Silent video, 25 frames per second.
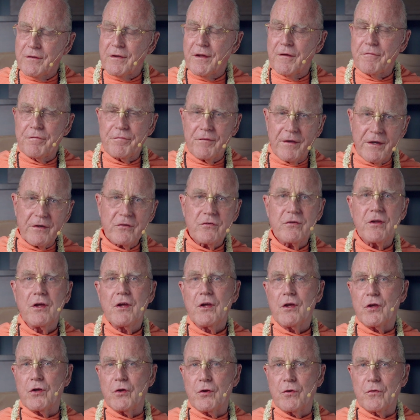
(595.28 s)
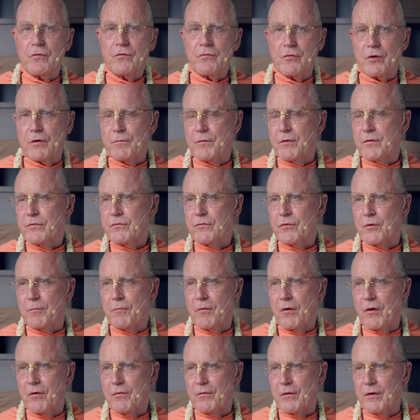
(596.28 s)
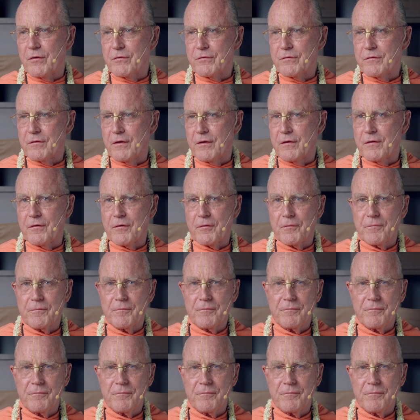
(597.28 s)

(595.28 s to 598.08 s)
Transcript: affect your service to Maharaj Nanda.